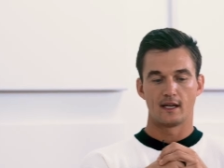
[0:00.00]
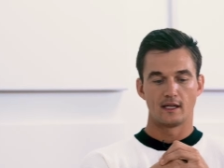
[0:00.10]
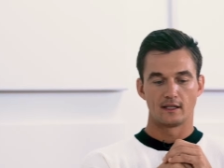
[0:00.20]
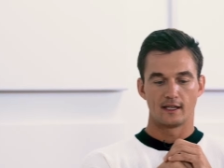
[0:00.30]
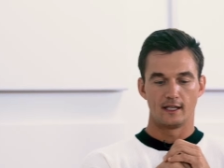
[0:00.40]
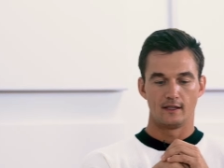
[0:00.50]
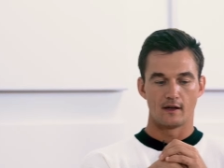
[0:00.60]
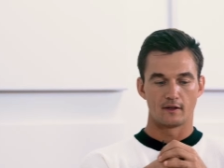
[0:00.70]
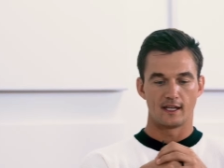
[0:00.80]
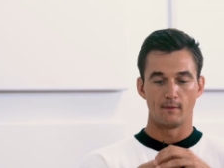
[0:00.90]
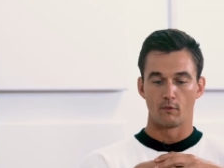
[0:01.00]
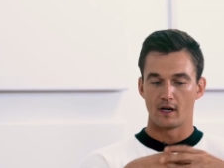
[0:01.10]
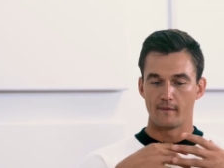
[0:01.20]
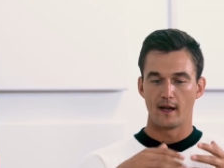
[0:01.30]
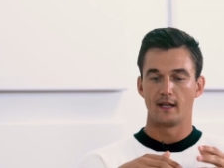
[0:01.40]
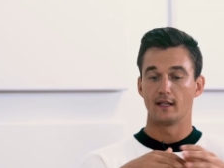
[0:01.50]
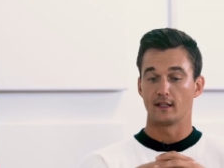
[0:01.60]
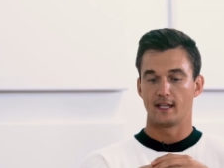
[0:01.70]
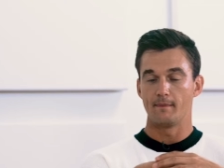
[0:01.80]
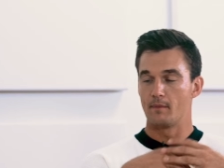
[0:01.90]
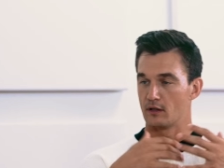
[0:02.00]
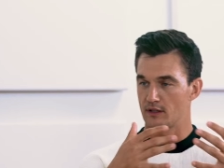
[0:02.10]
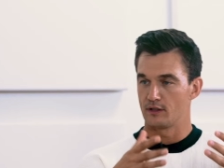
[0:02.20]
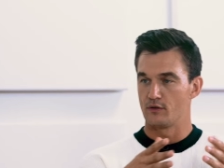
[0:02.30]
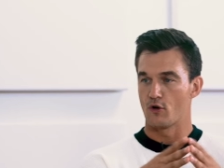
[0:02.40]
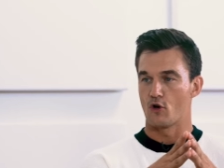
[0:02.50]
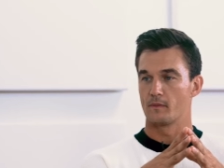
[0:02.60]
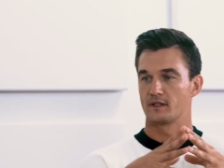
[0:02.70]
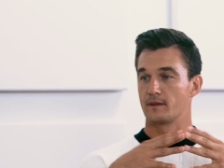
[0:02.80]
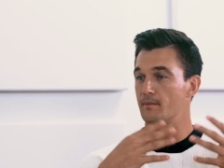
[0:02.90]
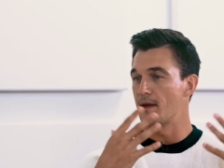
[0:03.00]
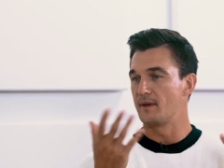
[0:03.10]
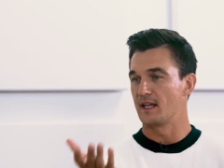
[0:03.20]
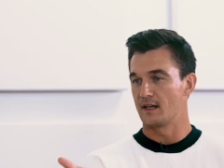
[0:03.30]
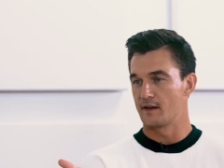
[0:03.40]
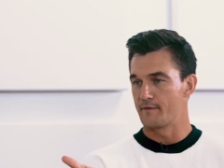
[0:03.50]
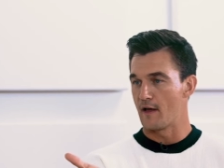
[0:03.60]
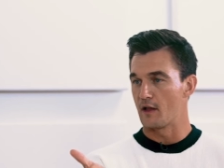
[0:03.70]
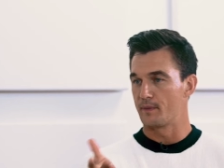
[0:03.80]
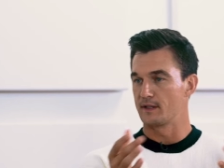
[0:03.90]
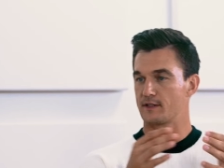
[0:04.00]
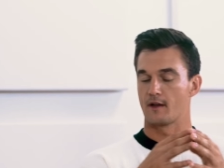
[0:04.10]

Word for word: and and keep you know keep renovating and keep building new homes. Maybe get into developing